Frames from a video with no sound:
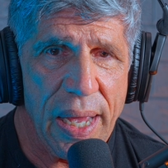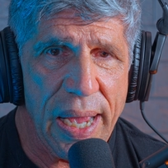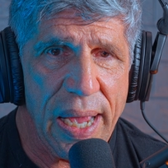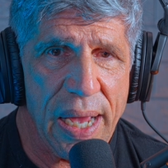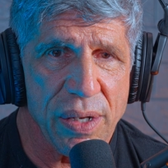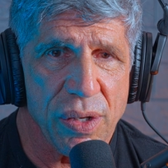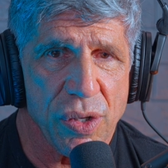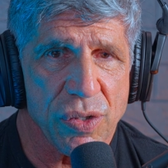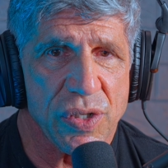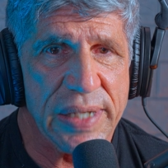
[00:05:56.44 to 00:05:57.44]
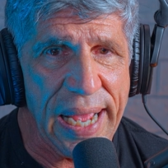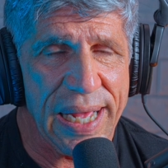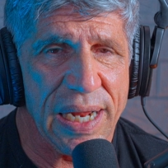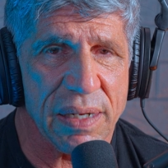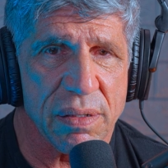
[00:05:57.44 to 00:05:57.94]
and stay
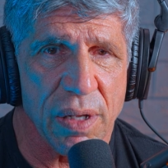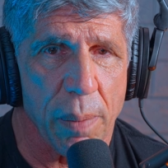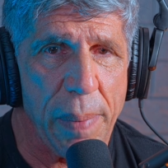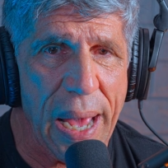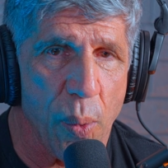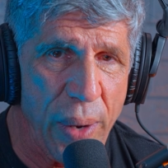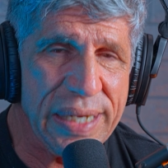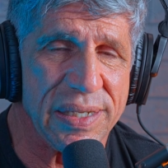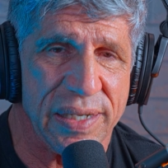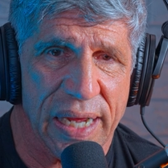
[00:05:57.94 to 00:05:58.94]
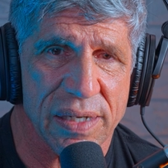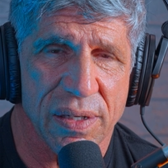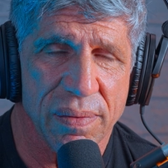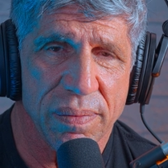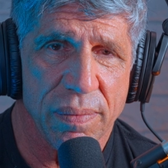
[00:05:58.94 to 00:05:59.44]
in it till about week
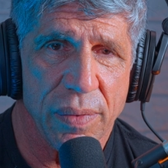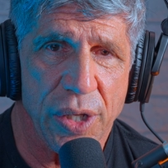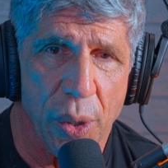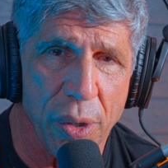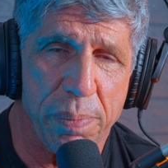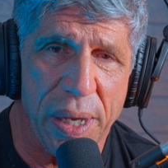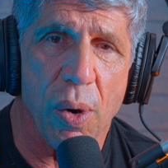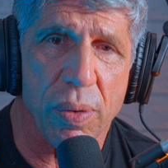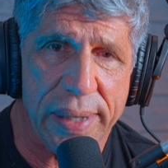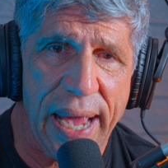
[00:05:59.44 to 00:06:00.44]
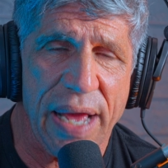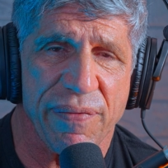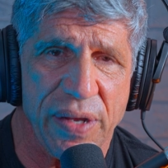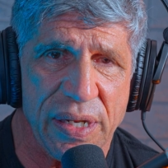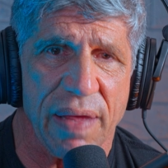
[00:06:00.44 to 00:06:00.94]
6. You would be okay
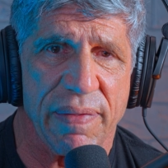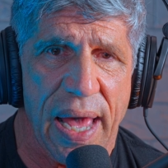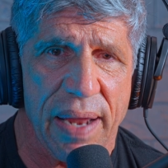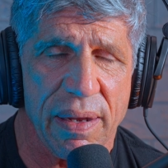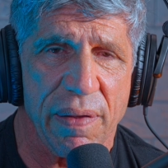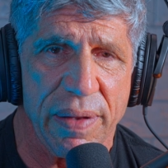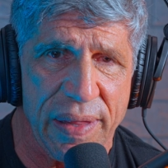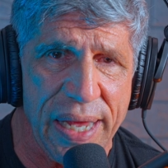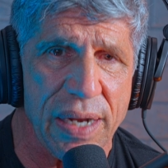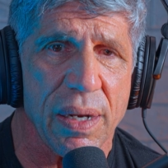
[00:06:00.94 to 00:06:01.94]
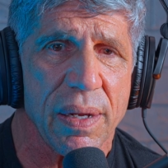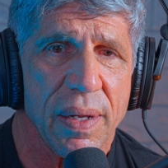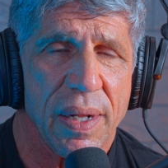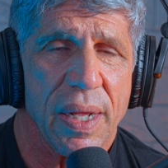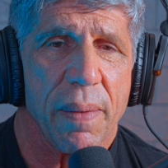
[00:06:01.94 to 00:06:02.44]
if you did that and then
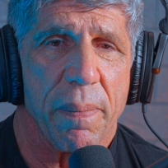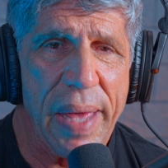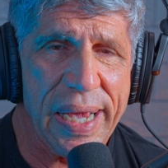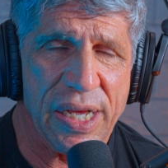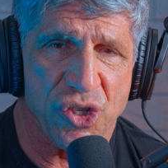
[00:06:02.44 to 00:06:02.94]
make a